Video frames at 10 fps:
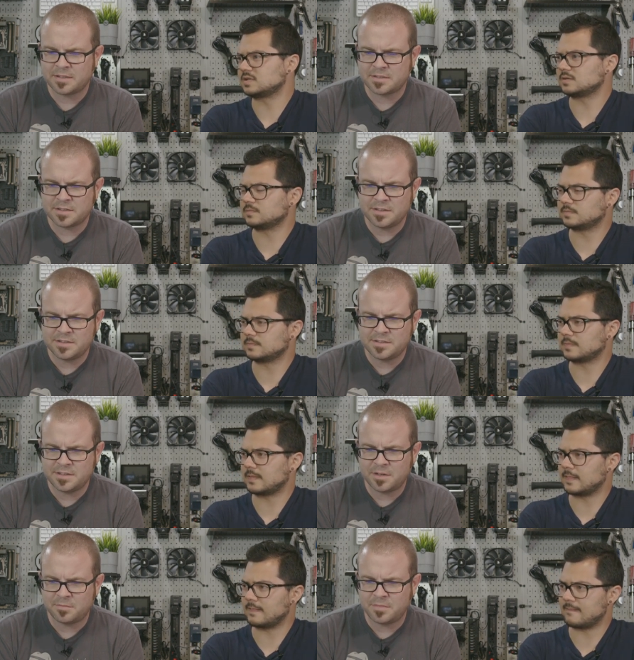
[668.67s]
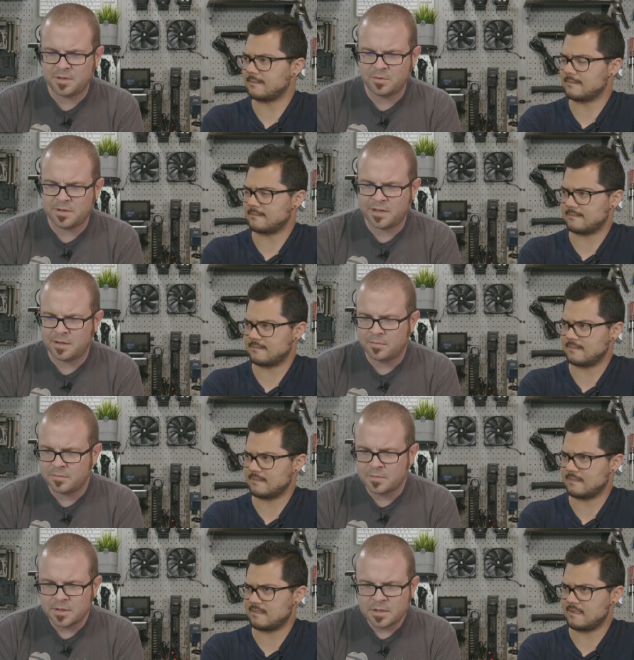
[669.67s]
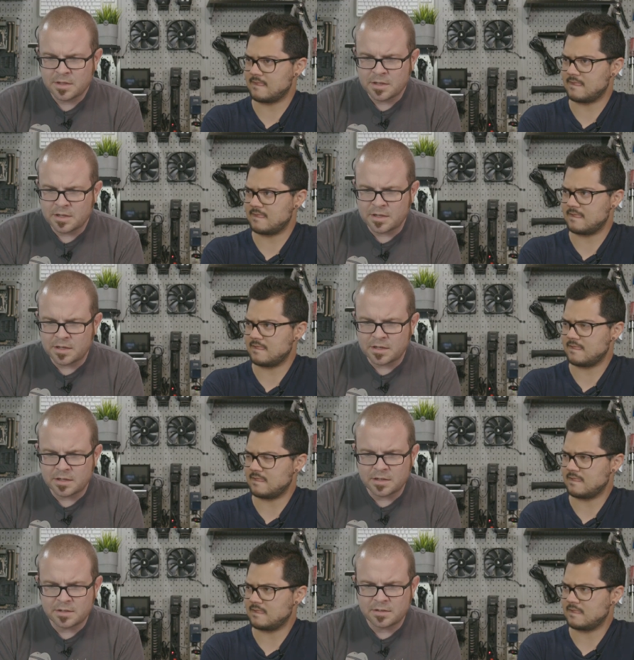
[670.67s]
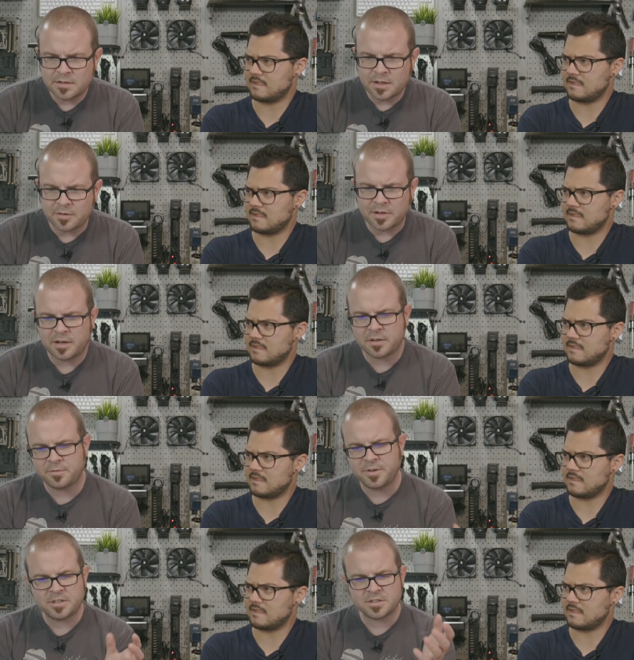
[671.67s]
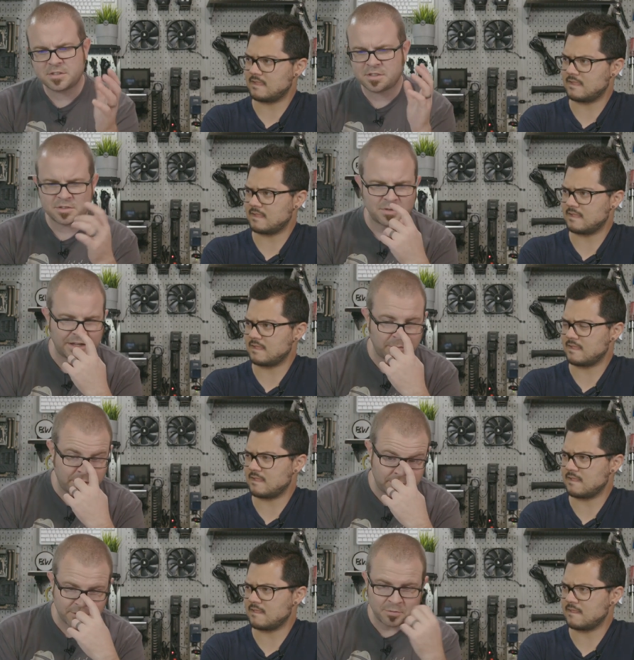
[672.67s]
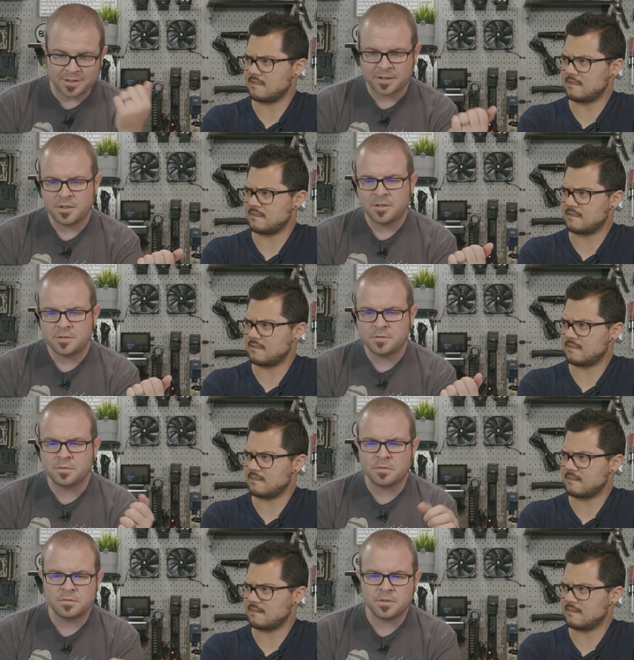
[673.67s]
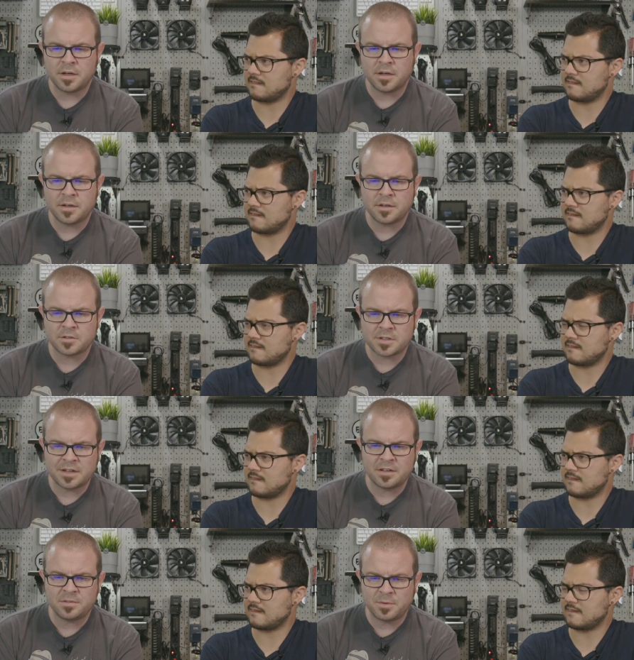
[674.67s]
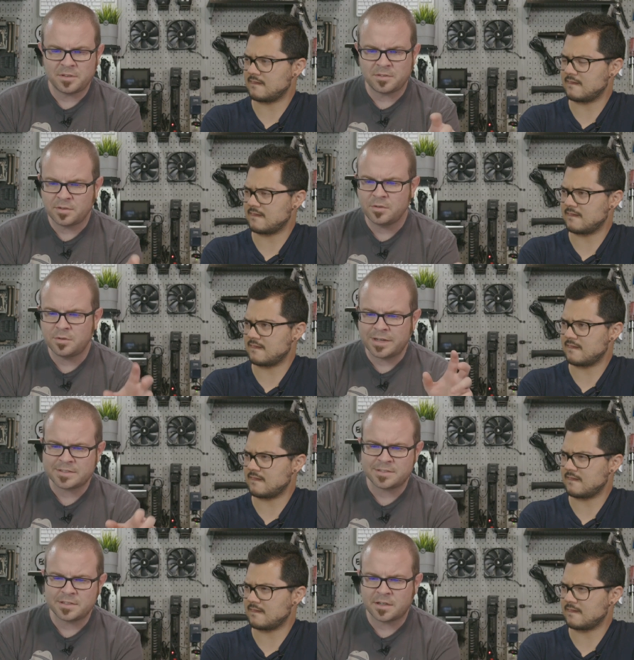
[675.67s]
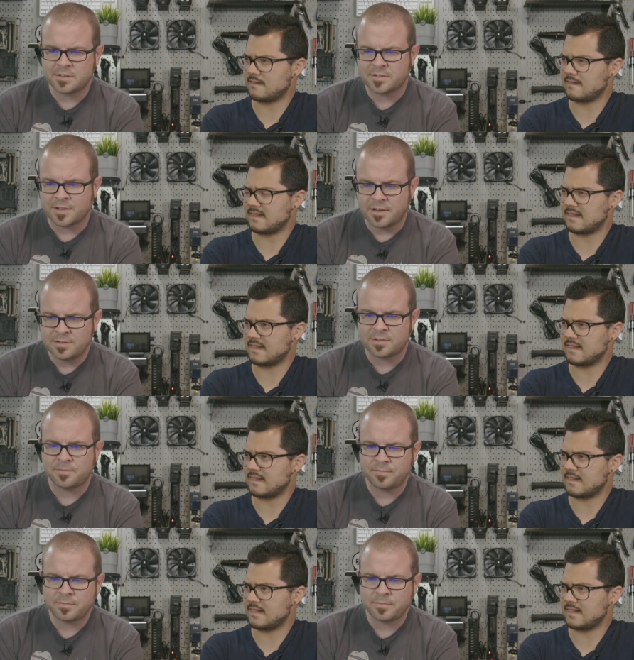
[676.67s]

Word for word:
Speaker 1: mic is the ECM B1M. Uh, Anyway, other features, just to rattle them off real quick. Dual uh, ultra high speed 2 SD card slots,